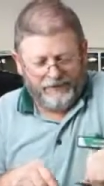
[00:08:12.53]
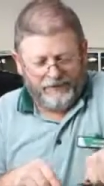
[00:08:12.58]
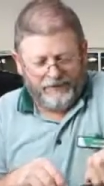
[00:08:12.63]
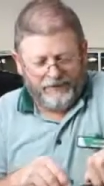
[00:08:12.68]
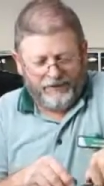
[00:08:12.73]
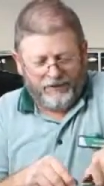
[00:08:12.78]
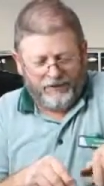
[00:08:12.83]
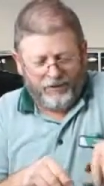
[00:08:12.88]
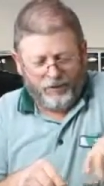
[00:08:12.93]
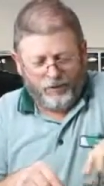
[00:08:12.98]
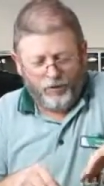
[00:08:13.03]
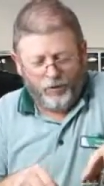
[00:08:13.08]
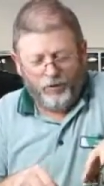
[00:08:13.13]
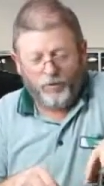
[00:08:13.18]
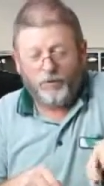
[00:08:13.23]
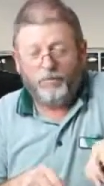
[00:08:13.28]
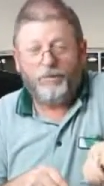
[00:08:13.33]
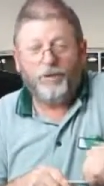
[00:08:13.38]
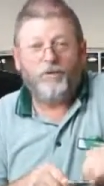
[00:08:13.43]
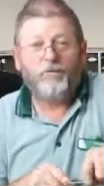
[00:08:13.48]
So
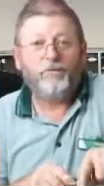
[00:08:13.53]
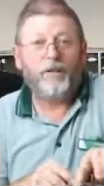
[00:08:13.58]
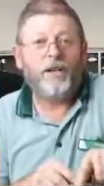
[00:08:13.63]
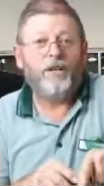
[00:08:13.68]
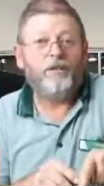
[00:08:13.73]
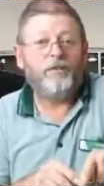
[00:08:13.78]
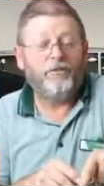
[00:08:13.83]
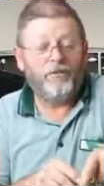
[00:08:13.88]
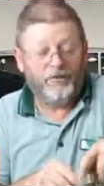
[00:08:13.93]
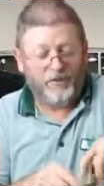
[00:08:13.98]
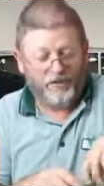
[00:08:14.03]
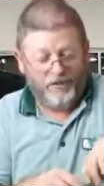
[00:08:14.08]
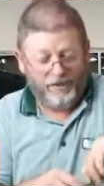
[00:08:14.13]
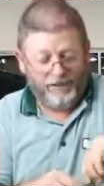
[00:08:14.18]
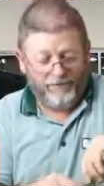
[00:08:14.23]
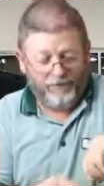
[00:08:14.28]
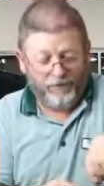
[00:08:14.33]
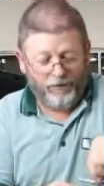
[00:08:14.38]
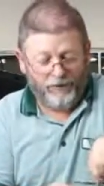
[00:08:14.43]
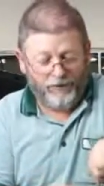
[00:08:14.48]
use a bit of penetrant and
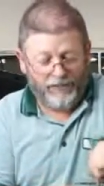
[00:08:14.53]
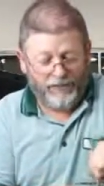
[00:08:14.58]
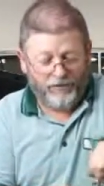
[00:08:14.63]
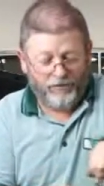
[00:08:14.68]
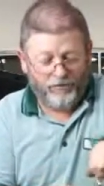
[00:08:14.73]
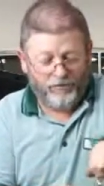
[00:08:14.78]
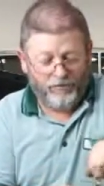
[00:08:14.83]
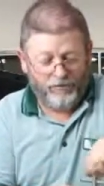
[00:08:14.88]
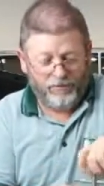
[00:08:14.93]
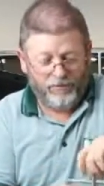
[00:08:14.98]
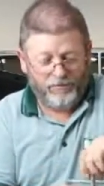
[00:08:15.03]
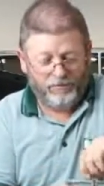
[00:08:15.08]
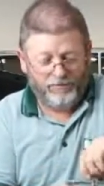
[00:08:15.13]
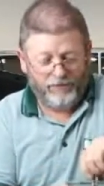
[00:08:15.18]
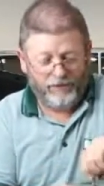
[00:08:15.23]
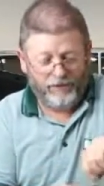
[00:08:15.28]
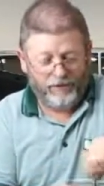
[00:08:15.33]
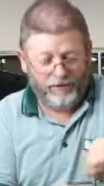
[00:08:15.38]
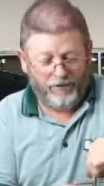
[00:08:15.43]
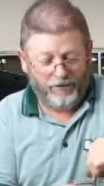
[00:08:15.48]
stuff like that as well.
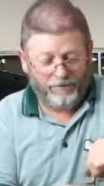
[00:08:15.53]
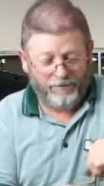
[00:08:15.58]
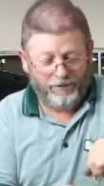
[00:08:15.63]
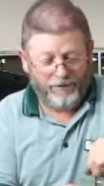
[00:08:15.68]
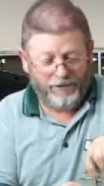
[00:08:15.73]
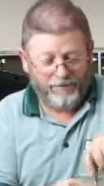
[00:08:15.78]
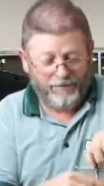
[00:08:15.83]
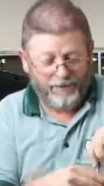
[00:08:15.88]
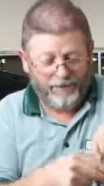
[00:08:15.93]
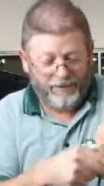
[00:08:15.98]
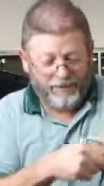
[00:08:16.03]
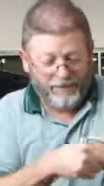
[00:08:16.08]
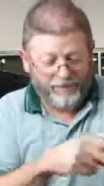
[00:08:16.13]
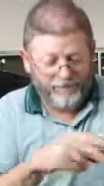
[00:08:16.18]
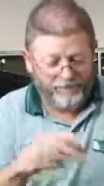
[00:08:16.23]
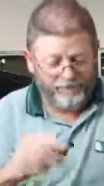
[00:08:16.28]
That'll help it come undone.